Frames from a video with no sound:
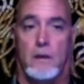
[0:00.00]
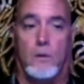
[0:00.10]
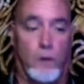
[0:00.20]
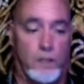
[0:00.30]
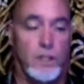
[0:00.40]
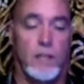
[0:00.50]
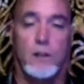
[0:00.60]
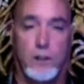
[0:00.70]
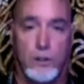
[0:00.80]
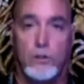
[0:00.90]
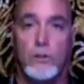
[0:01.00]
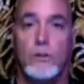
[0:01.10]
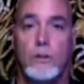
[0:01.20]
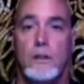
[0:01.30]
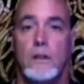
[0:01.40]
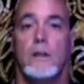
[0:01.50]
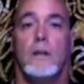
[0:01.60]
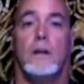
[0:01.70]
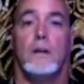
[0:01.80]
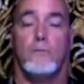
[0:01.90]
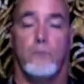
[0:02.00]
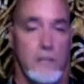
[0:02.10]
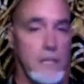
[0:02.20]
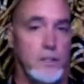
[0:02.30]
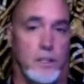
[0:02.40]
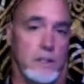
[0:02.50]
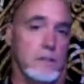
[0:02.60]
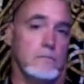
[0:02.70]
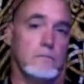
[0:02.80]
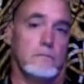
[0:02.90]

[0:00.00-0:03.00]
which include religion.